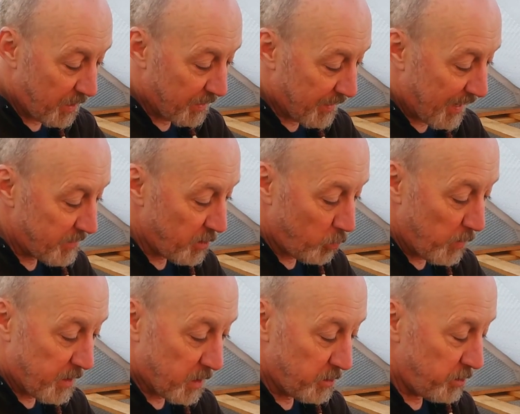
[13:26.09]
again, that
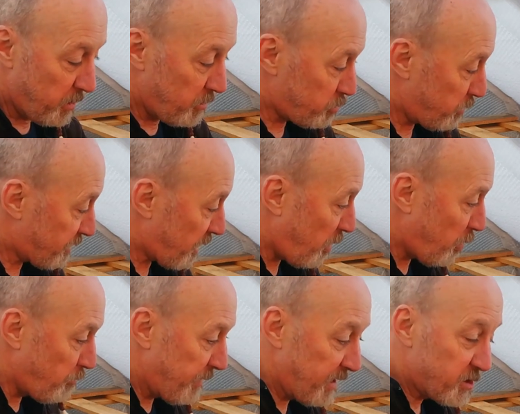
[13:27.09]
we can use with
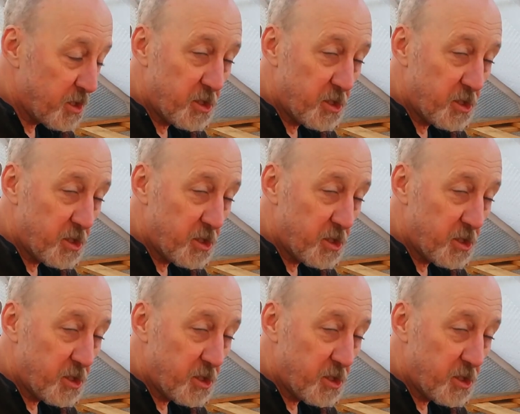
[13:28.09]
cold meats